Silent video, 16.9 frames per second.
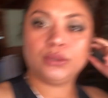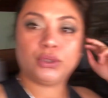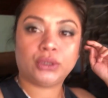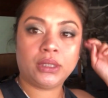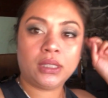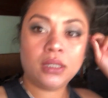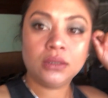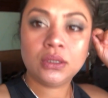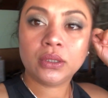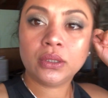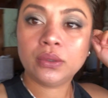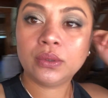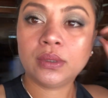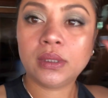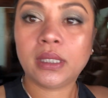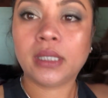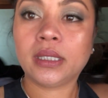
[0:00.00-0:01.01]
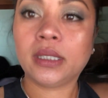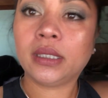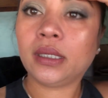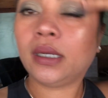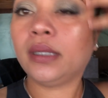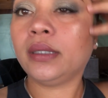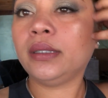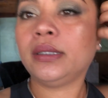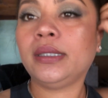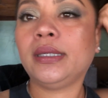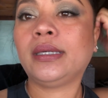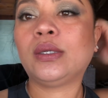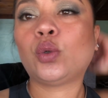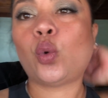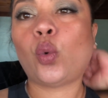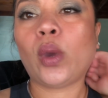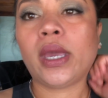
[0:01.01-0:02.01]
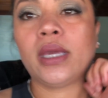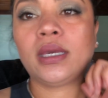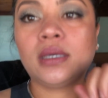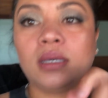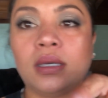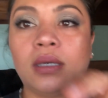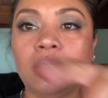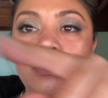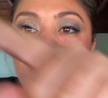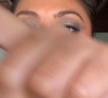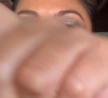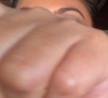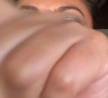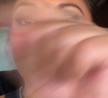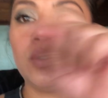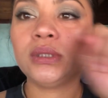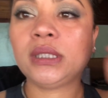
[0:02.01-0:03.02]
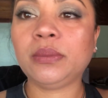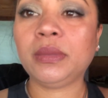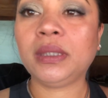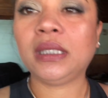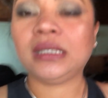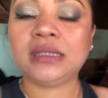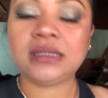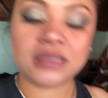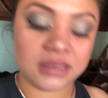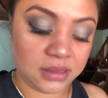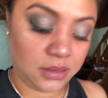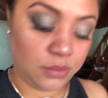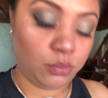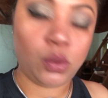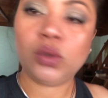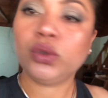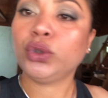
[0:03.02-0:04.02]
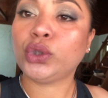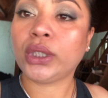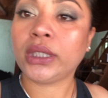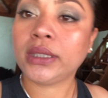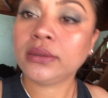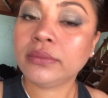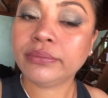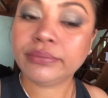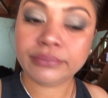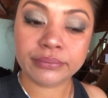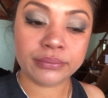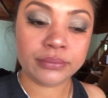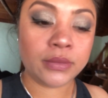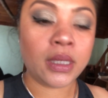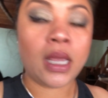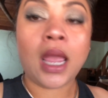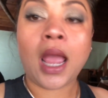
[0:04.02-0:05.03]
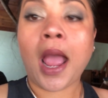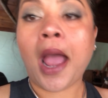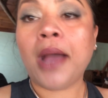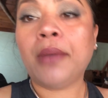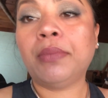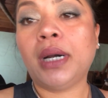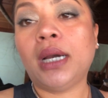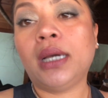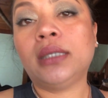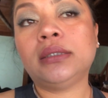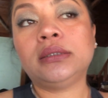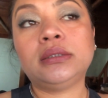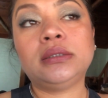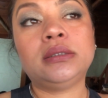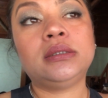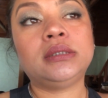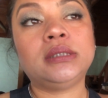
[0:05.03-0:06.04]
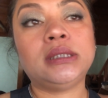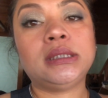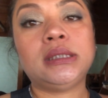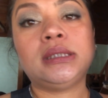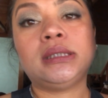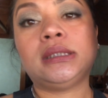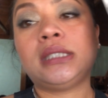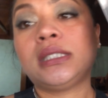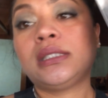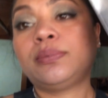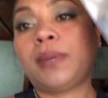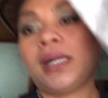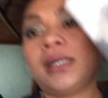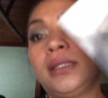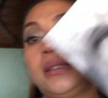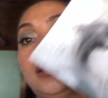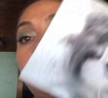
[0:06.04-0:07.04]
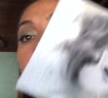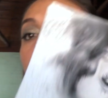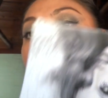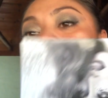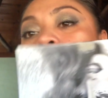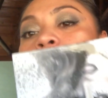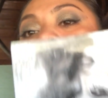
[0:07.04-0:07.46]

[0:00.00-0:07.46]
share to you like a quick 40 minutes bullshit But this palette is not a